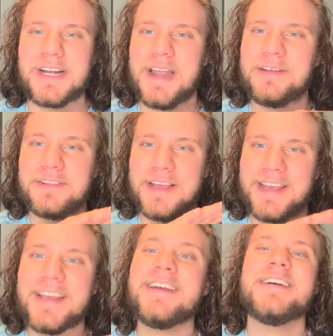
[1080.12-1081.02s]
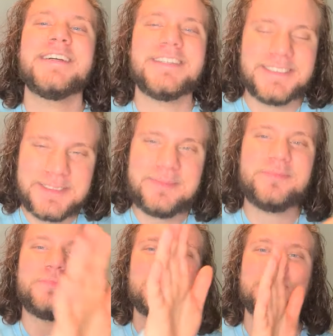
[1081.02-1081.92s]
kind of like
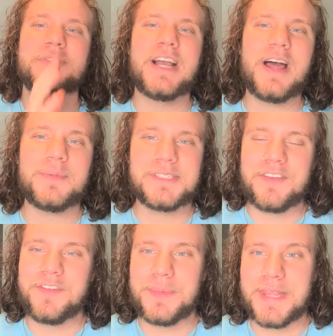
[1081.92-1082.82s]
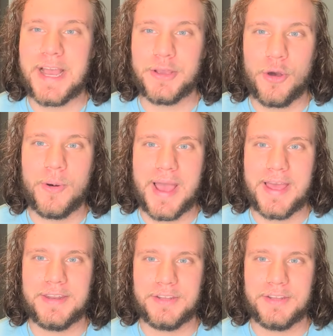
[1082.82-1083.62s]
God was giving me that go ahead,